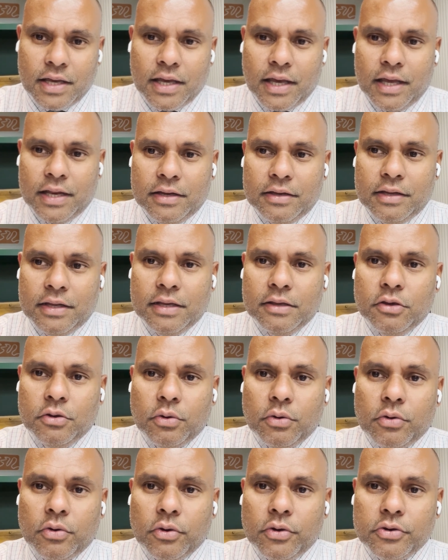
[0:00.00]
and
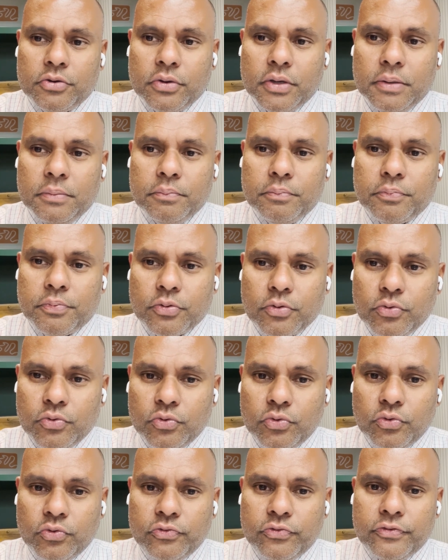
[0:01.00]
you're going to
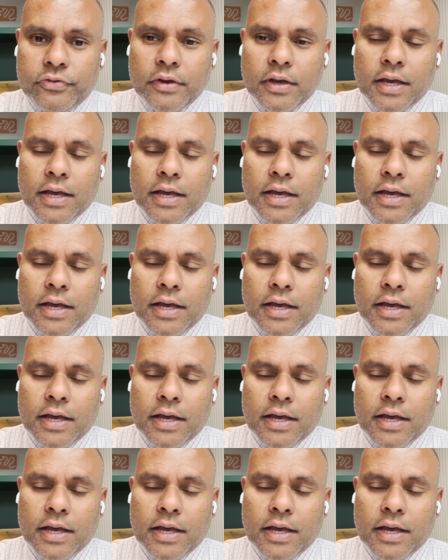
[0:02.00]
improve